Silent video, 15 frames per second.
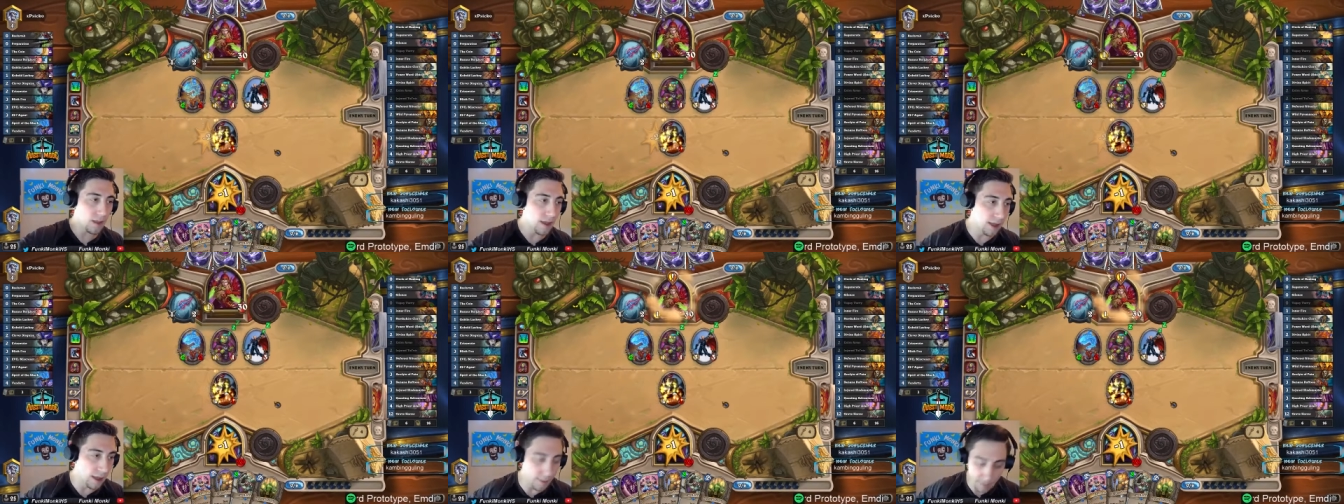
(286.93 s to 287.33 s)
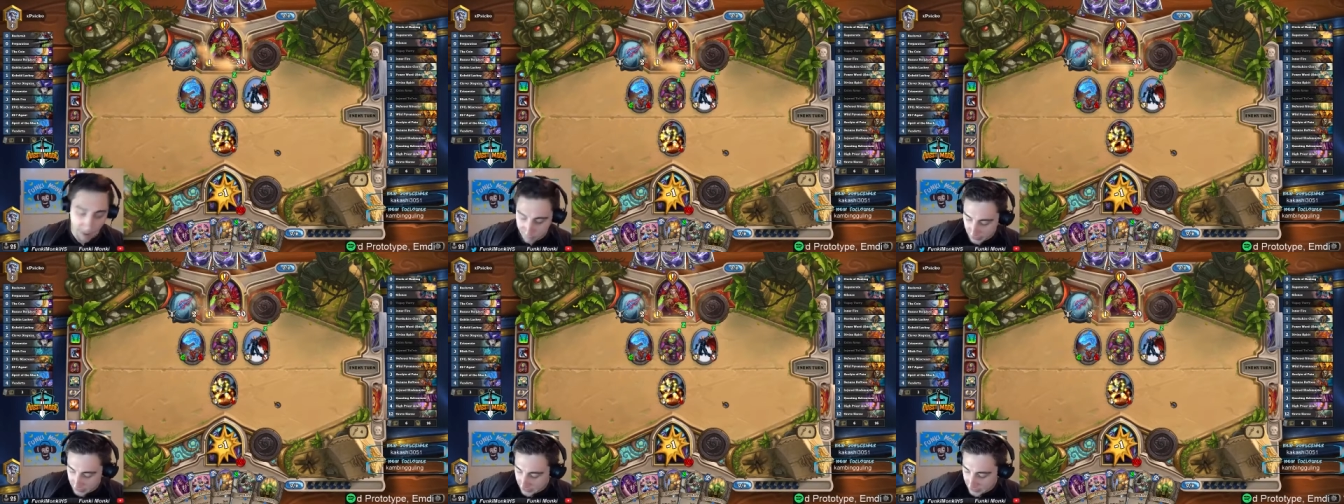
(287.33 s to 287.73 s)

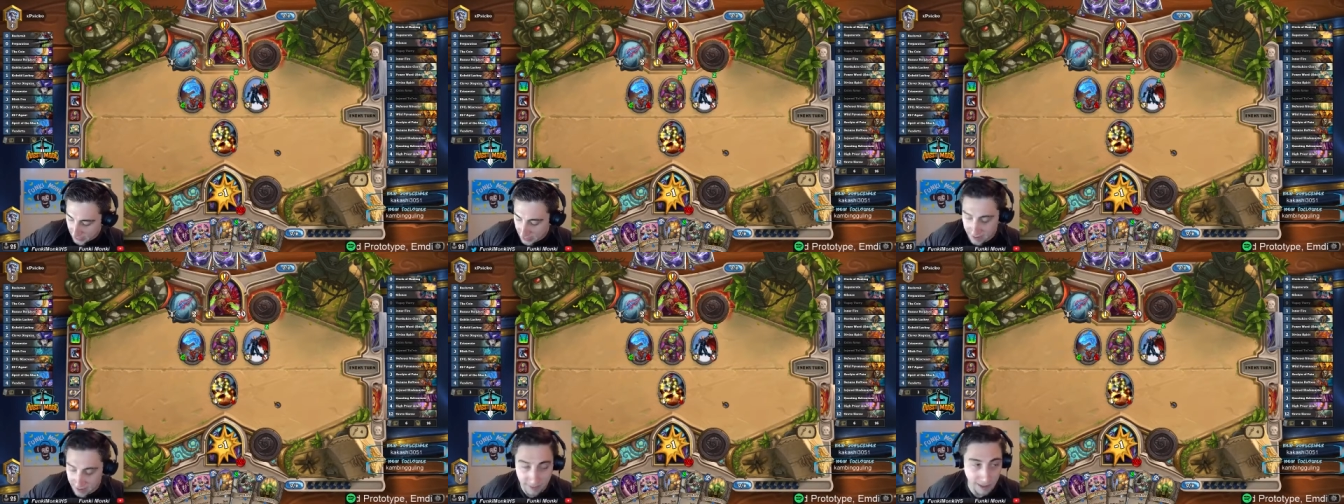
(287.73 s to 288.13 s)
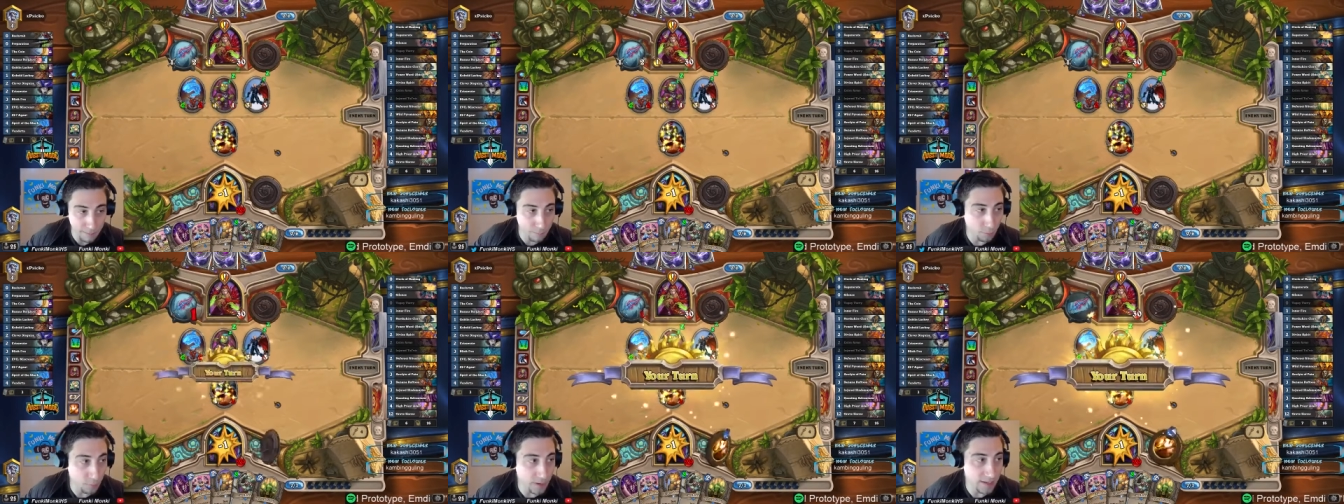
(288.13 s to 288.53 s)
I've been saying
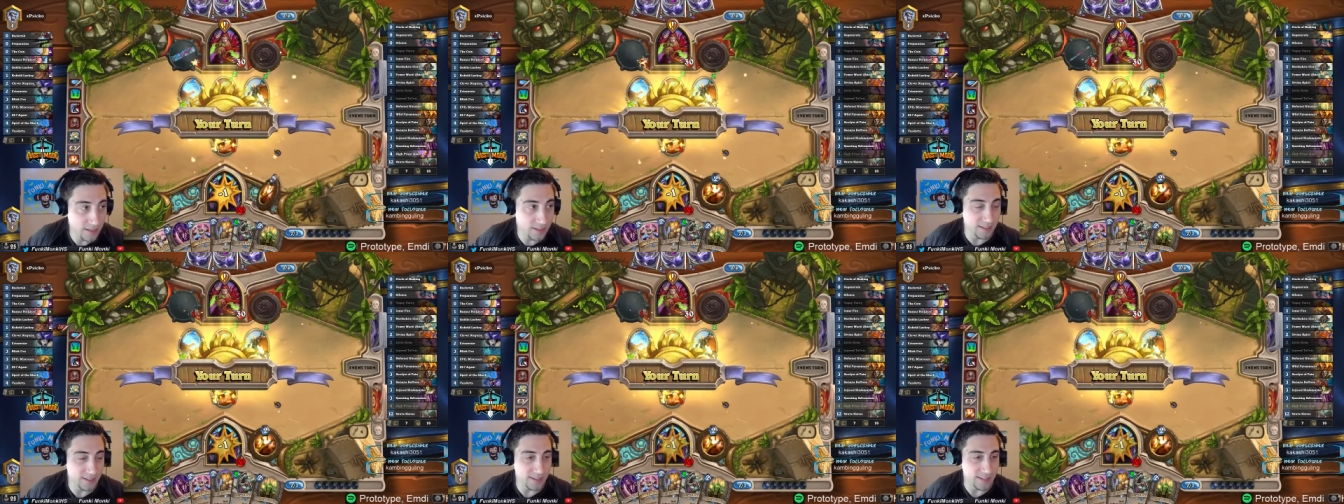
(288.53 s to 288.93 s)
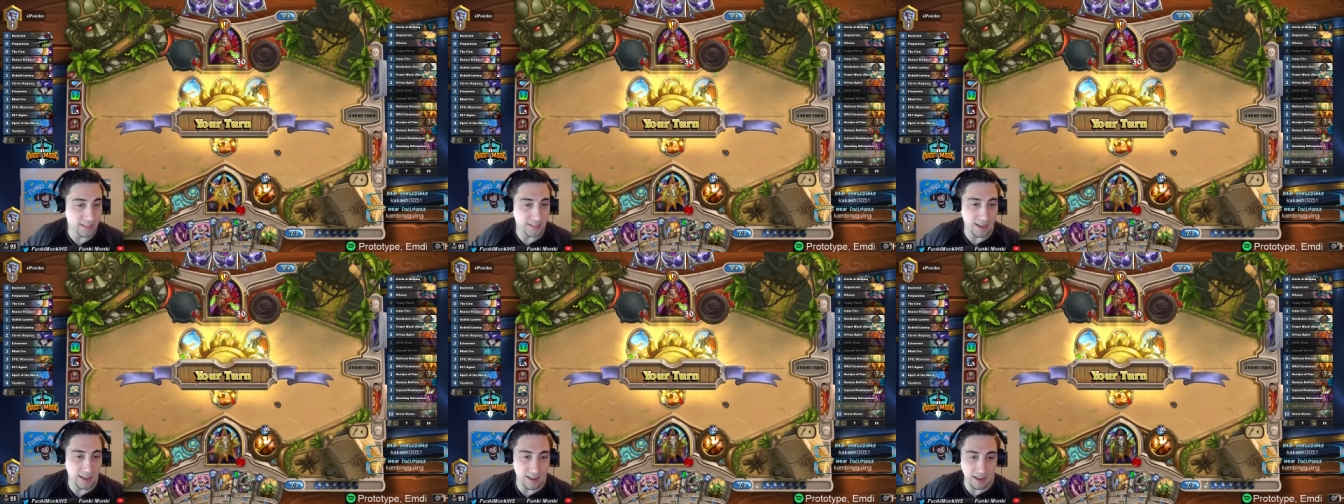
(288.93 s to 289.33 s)
that Priest is
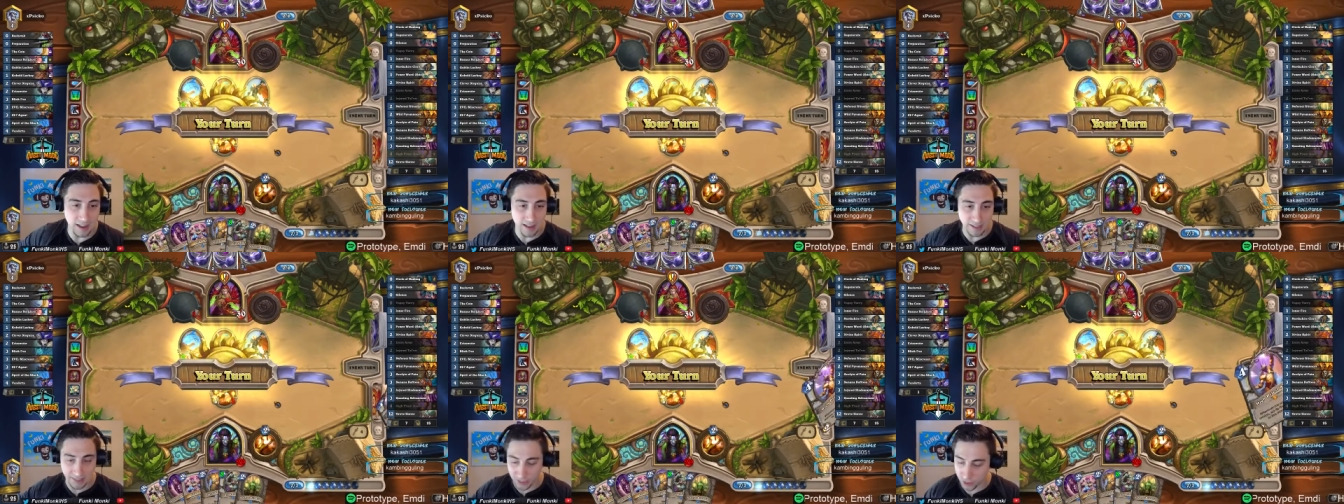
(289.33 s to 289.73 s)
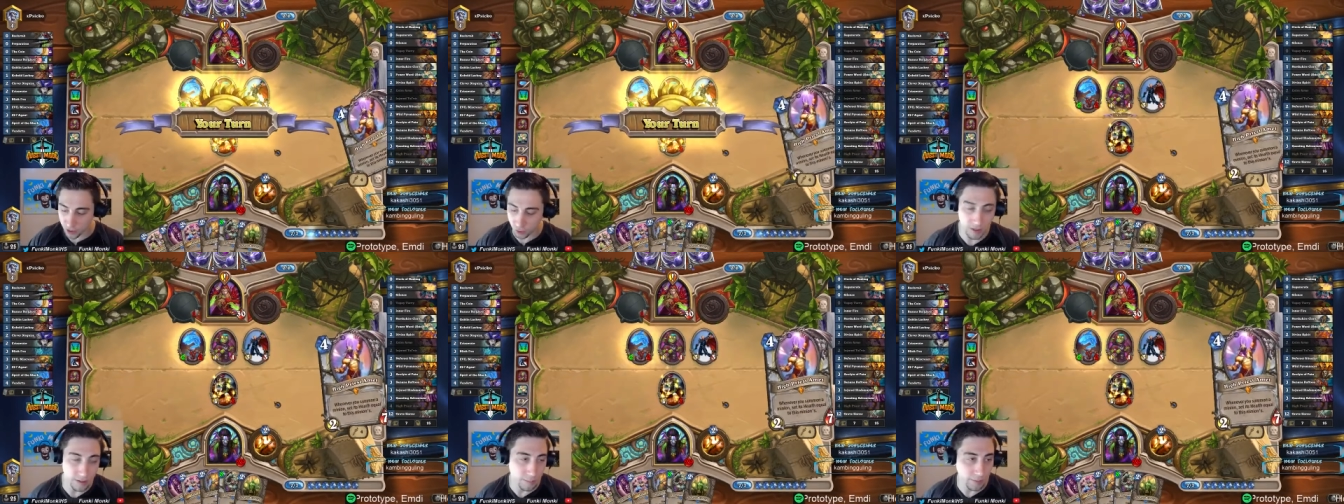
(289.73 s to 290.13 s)

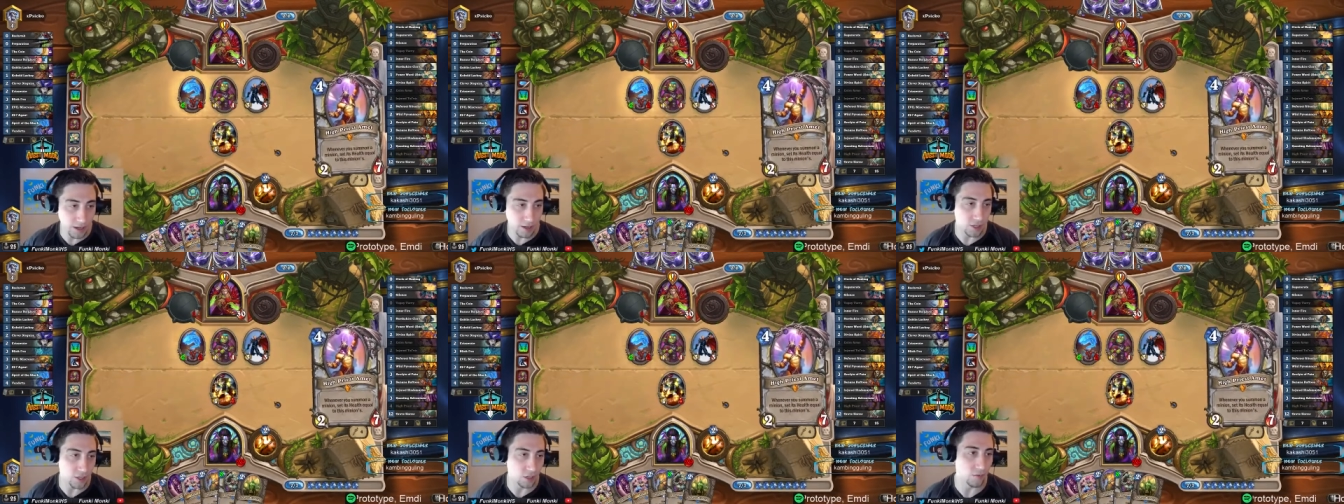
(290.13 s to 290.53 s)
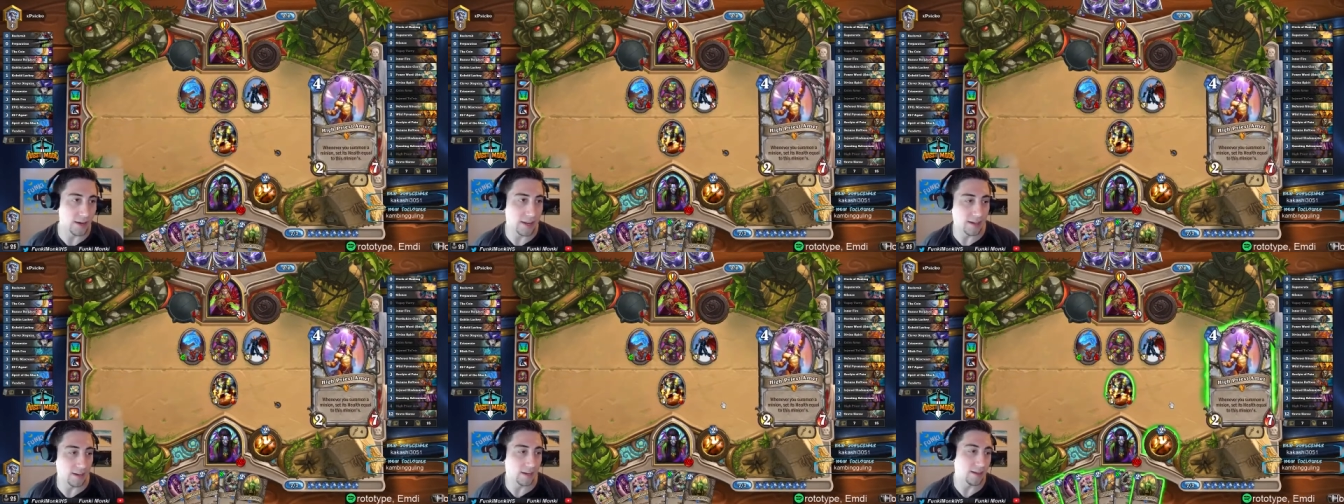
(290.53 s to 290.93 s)
extremely
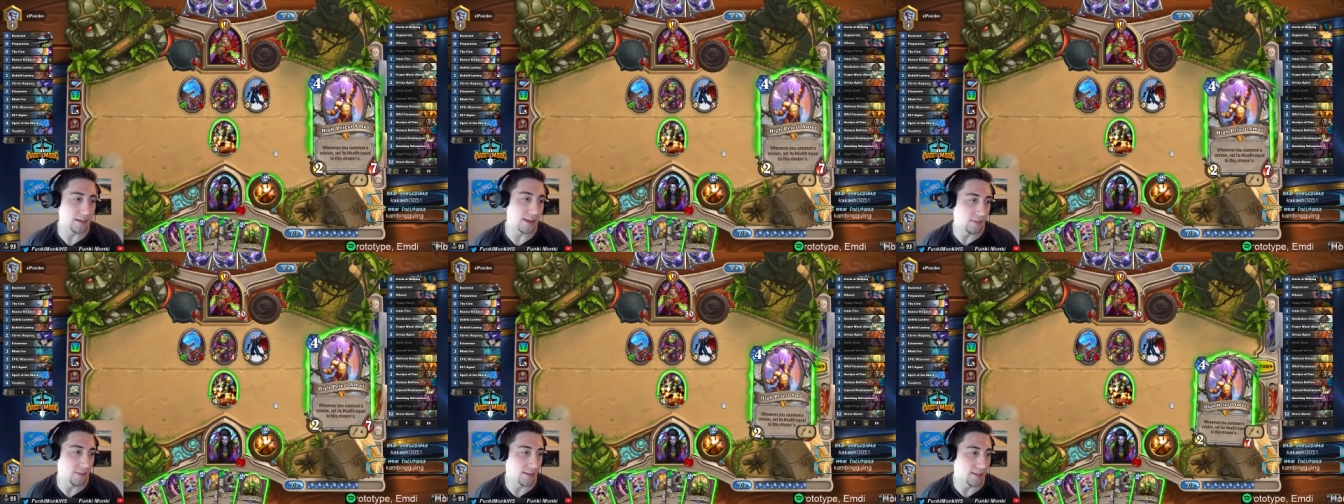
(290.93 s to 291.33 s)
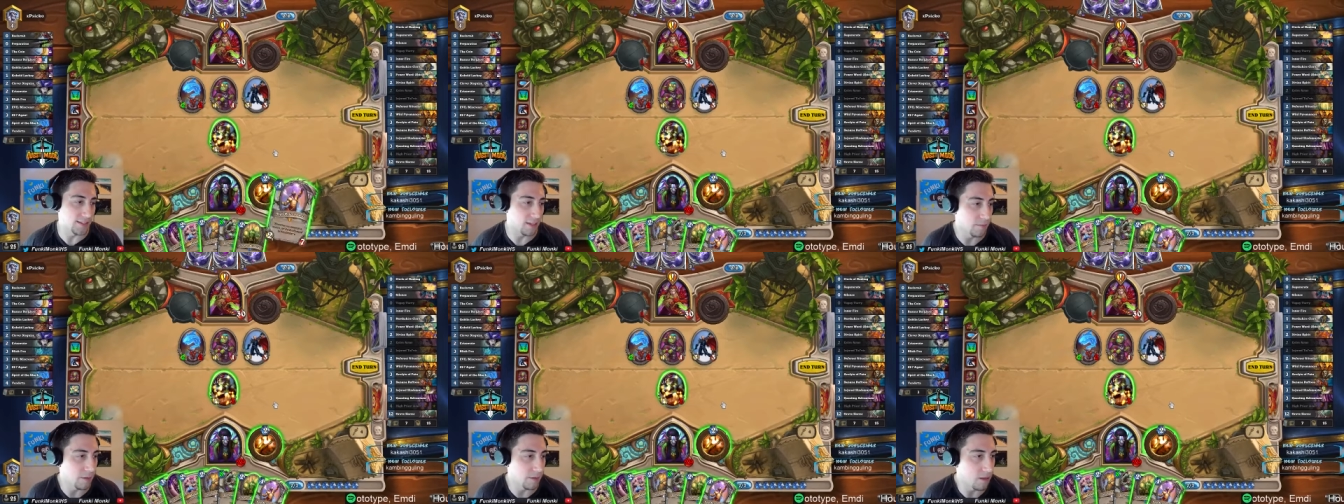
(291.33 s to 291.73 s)
underrated. I think it's
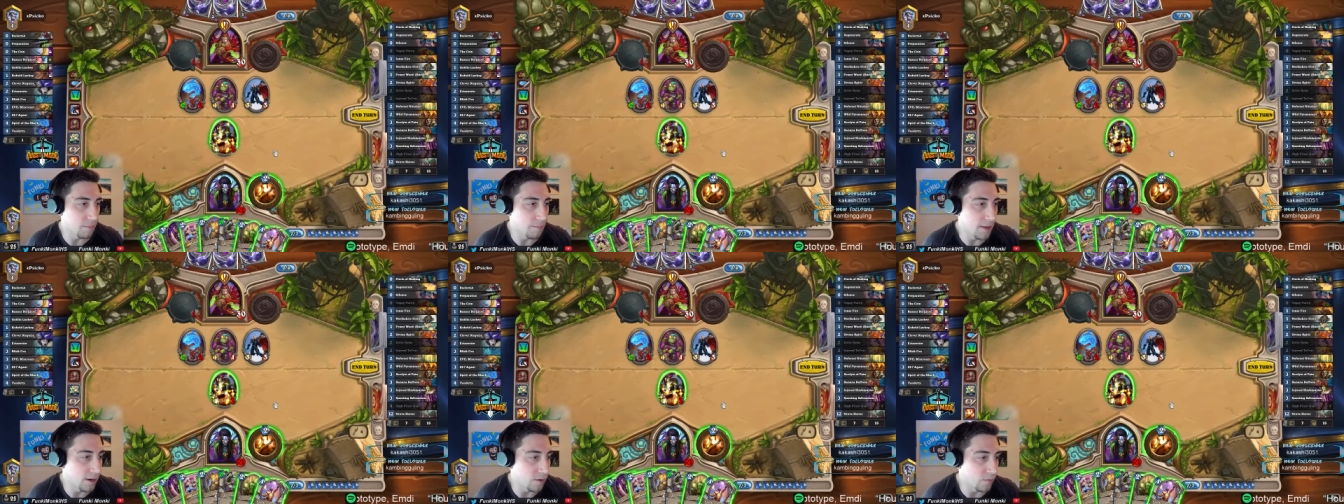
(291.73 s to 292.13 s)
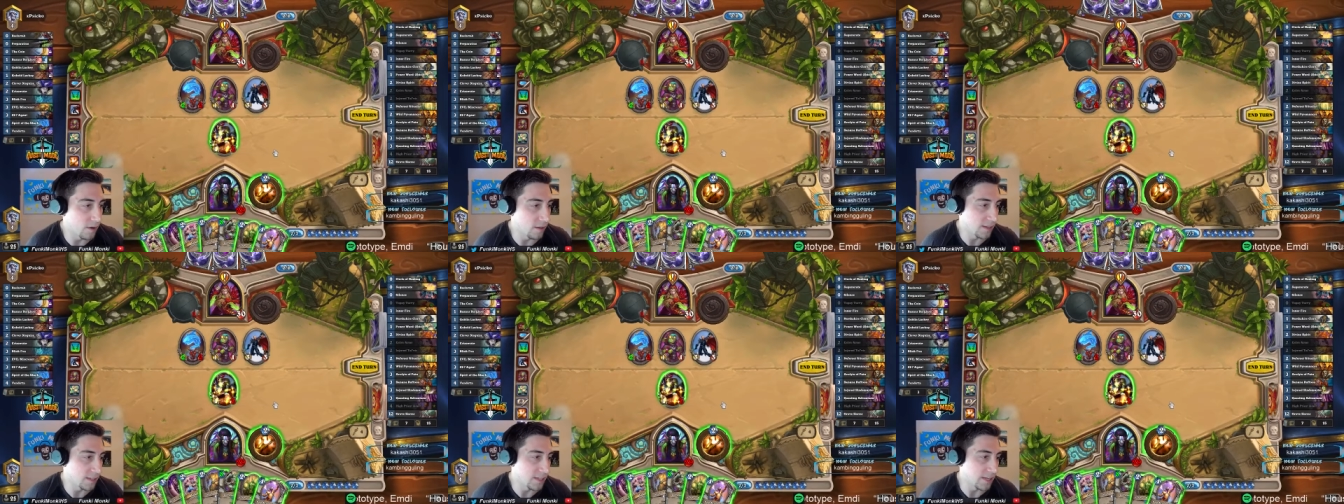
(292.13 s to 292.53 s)
going to become meta one
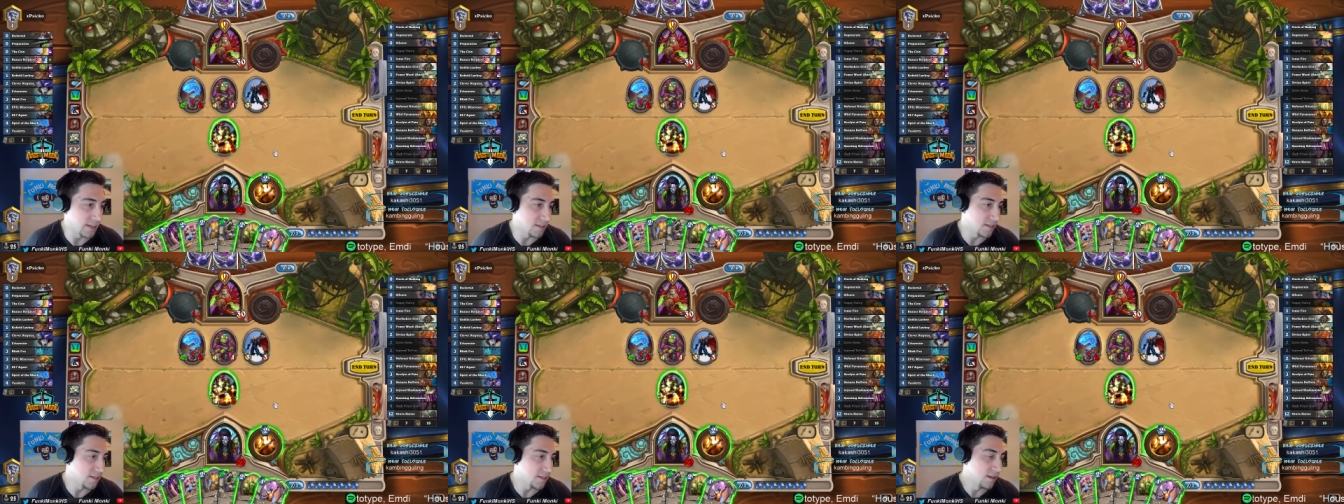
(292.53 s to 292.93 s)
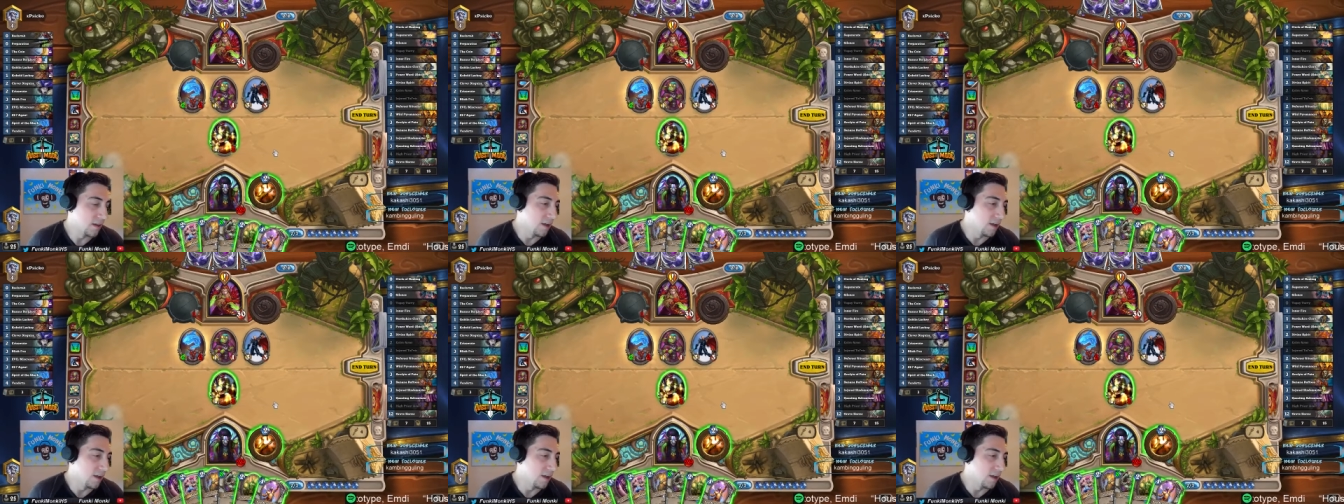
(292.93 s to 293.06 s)
of these days.